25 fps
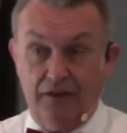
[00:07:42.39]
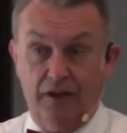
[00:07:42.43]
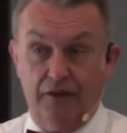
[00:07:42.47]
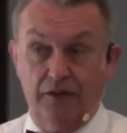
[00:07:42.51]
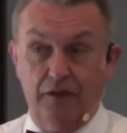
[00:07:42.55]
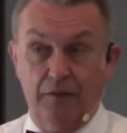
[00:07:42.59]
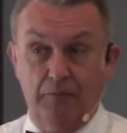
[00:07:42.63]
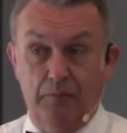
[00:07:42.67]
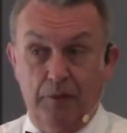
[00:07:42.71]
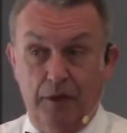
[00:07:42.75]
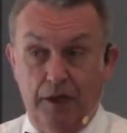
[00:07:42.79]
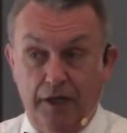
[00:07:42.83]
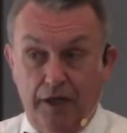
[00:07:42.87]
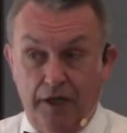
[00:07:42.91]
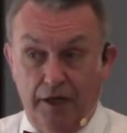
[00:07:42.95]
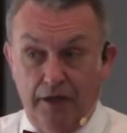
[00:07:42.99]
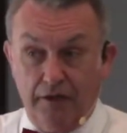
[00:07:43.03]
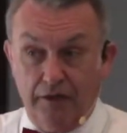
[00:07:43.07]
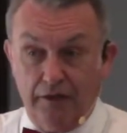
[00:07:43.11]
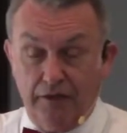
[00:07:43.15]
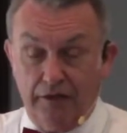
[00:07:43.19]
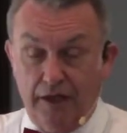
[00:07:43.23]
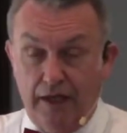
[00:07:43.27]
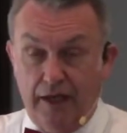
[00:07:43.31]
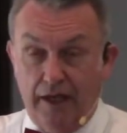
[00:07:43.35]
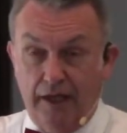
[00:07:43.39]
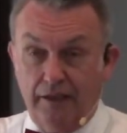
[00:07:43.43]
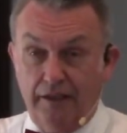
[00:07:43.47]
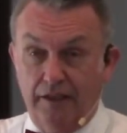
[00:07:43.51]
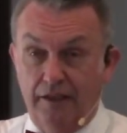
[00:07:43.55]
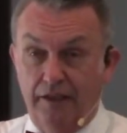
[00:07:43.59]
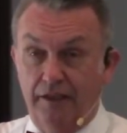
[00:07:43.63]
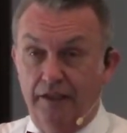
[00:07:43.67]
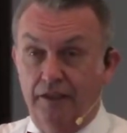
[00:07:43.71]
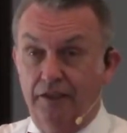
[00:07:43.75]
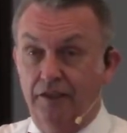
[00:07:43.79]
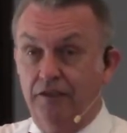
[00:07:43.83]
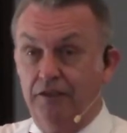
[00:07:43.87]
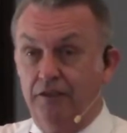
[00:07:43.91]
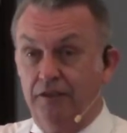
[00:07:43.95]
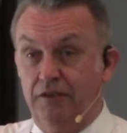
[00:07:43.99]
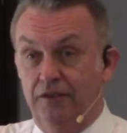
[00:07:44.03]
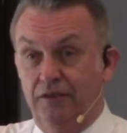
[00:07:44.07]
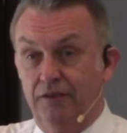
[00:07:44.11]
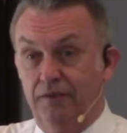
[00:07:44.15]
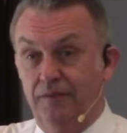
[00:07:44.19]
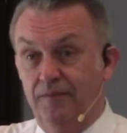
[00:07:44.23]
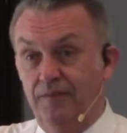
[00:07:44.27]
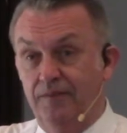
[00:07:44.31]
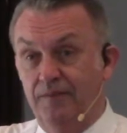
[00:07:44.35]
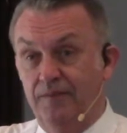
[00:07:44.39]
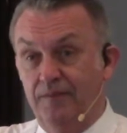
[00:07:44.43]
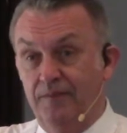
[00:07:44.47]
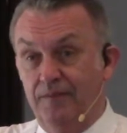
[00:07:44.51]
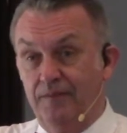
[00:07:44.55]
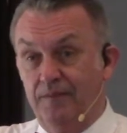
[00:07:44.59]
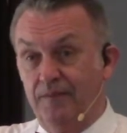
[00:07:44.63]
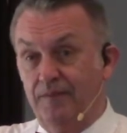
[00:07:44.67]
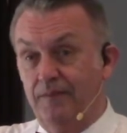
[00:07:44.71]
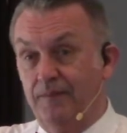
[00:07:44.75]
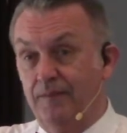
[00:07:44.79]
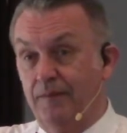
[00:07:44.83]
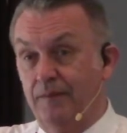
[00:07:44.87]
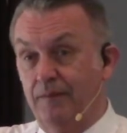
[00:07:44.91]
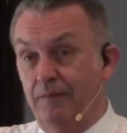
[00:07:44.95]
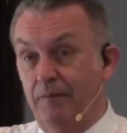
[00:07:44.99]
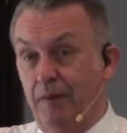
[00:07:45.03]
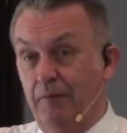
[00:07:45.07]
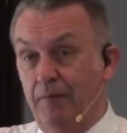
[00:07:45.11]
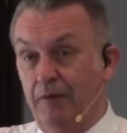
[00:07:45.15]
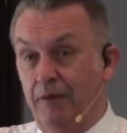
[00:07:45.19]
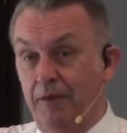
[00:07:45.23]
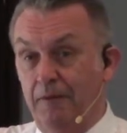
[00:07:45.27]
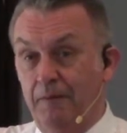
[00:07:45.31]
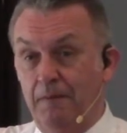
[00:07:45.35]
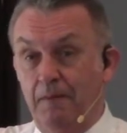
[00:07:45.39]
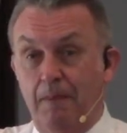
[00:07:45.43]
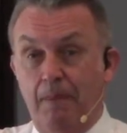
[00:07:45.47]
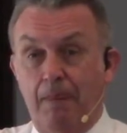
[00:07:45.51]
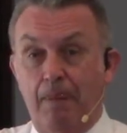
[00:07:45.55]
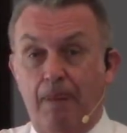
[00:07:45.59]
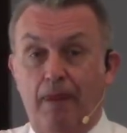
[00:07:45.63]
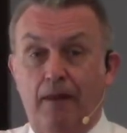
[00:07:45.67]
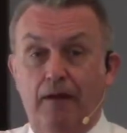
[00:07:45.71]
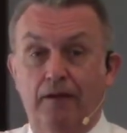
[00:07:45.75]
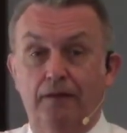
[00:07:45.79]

Then the bear, that is, remember?